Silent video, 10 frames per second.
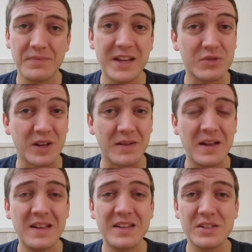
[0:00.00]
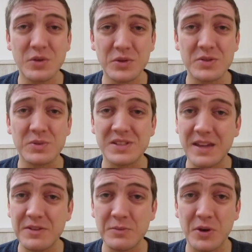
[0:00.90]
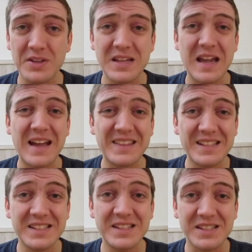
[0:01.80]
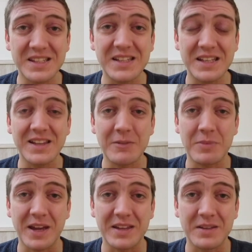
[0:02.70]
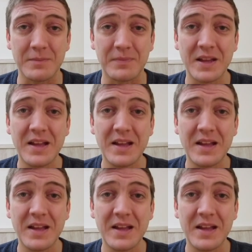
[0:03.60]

That's right, this coach was David Moyes, and this is the scene he left behind him.